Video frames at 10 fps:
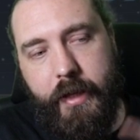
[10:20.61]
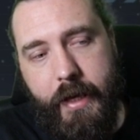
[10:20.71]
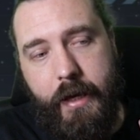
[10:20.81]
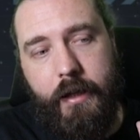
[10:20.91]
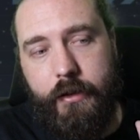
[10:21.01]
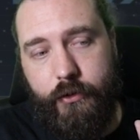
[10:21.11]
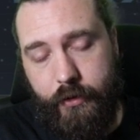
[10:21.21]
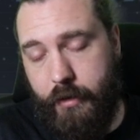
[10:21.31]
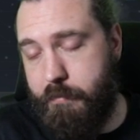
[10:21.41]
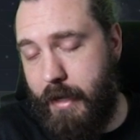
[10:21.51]
It
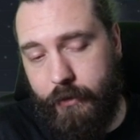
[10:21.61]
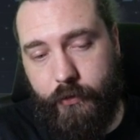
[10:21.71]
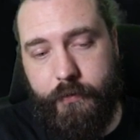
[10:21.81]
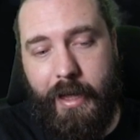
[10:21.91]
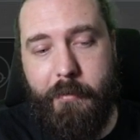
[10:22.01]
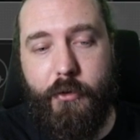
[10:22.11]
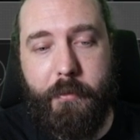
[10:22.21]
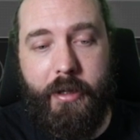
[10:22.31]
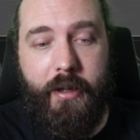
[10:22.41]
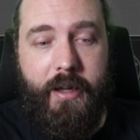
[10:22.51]
has a massive damage
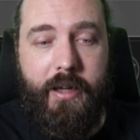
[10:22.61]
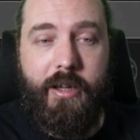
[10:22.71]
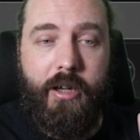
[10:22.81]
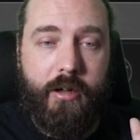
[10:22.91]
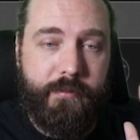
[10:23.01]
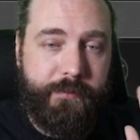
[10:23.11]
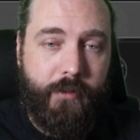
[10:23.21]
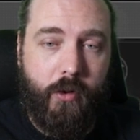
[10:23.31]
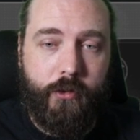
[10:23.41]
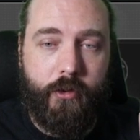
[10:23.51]
per hit.
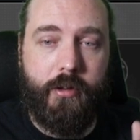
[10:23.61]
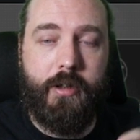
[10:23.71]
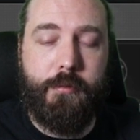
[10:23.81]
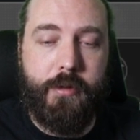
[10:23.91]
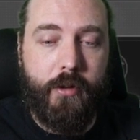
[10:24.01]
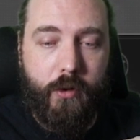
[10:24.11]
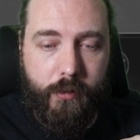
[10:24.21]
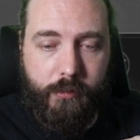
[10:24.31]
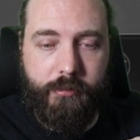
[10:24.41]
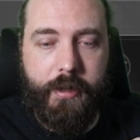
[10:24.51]
Unfortunately, with
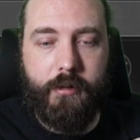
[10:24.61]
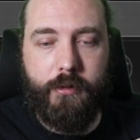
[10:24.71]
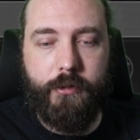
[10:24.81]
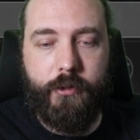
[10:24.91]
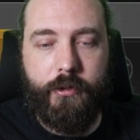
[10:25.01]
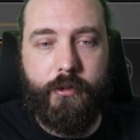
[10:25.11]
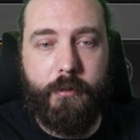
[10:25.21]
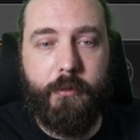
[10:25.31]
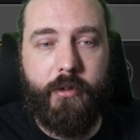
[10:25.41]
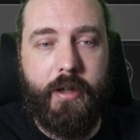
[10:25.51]
all railgun
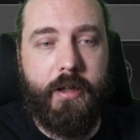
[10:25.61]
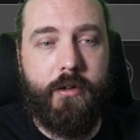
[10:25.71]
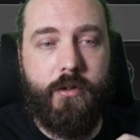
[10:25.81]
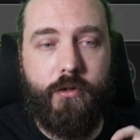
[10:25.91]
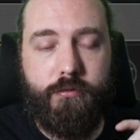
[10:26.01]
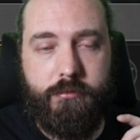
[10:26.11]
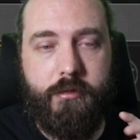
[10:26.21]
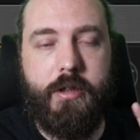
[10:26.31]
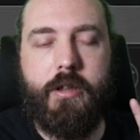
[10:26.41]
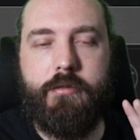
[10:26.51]
systems, it
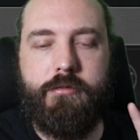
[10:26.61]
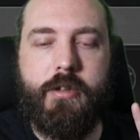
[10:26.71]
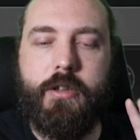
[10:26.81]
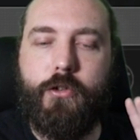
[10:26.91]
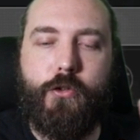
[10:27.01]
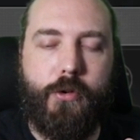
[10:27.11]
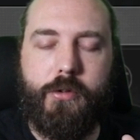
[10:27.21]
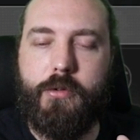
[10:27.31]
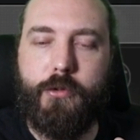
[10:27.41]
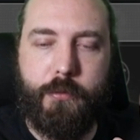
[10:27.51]
really, really
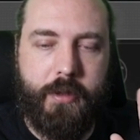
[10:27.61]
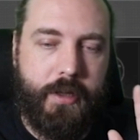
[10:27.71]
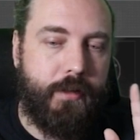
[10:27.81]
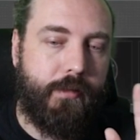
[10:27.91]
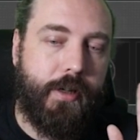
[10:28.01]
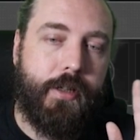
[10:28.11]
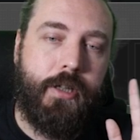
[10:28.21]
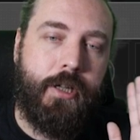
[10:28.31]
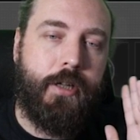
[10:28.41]
struggles with hit rate.